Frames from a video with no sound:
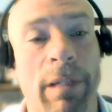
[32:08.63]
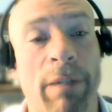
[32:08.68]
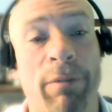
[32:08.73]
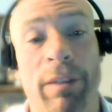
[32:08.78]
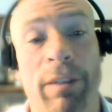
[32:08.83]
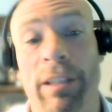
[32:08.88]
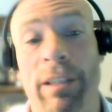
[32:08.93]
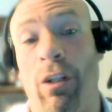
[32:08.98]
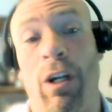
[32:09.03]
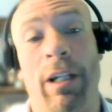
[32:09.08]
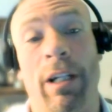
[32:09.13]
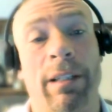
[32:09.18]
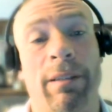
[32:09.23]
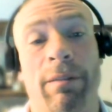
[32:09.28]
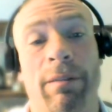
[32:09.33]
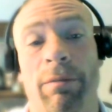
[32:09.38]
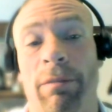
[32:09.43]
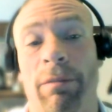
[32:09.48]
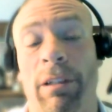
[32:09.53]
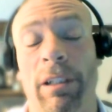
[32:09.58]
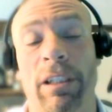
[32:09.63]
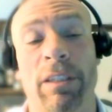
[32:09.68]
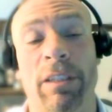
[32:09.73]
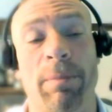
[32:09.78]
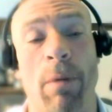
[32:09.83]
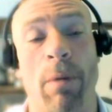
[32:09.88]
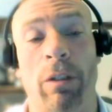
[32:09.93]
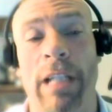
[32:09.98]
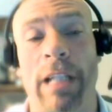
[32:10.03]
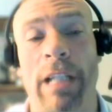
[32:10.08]
if it's on a really
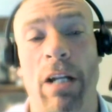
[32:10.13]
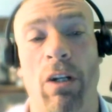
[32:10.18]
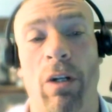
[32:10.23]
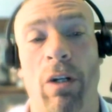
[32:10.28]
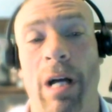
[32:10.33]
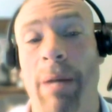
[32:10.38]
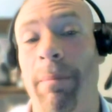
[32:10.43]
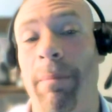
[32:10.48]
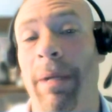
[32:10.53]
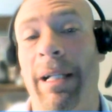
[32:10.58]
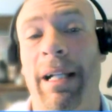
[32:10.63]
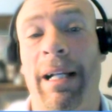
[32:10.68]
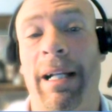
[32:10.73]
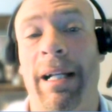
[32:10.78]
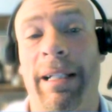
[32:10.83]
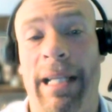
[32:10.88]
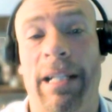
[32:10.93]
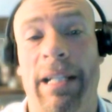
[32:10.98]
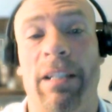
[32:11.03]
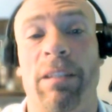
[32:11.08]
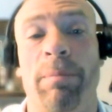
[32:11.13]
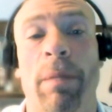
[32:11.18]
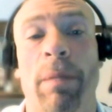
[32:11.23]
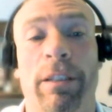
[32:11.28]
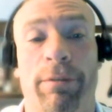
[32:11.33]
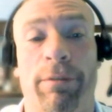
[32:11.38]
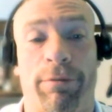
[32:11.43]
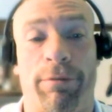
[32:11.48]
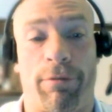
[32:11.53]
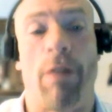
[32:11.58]
small channel, I might not get as
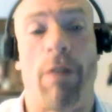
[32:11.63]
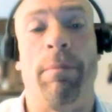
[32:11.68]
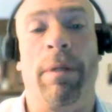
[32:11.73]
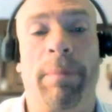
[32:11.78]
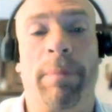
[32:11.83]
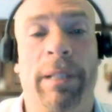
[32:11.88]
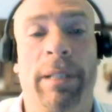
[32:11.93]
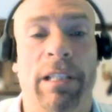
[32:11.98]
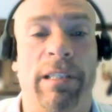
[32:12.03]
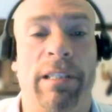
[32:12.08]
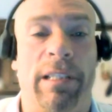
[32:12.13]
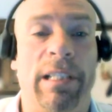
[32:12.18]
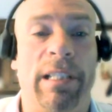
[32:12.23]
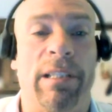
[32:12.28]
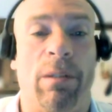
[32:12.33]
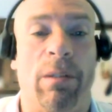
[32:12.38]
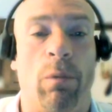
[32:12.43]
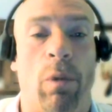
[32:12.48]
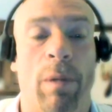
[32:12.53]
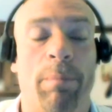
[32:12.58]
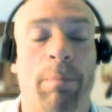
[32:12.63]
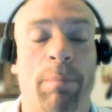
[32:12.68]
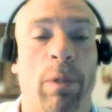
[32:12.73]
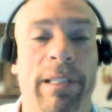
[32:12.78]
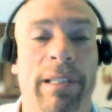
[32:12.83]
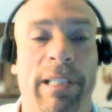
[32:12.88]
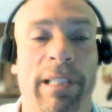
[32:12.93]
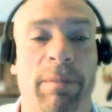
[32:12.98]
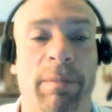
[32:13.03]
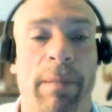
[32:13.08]
much from it because it is a
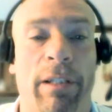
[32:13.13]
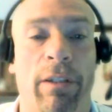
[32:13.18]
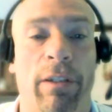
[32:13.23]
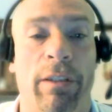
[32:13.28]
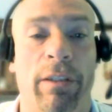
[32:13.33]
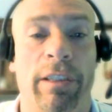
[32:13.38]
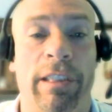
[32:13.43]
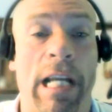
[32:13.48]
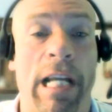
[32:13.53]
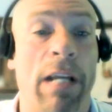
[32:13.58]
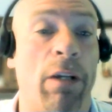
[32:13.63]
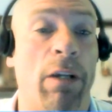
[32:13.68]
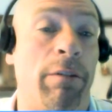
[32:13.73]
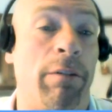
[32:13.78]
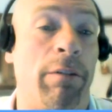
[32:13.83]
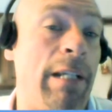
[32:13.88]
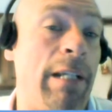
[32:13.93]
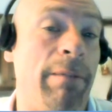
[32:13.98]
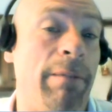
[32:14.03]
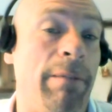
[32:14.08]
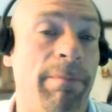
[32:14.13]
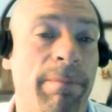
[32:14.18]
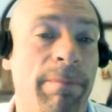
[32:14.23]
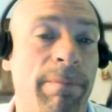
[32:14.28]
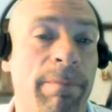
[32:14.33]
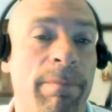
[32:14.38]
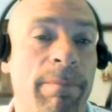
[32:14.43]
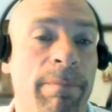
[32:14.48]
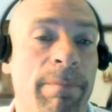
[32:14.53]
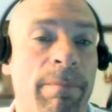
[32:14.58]
1.6 megahertz channel, right?
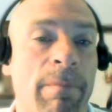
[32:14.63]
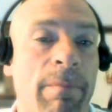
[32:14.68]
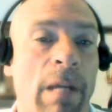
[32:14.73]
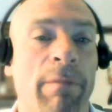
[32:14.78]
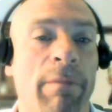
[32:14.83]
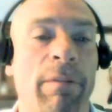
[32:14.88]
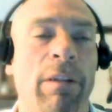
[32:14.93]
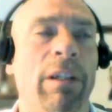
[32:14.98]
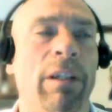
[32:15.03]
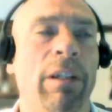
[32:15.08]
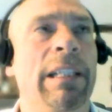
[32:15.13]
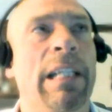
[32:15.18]
Sure. I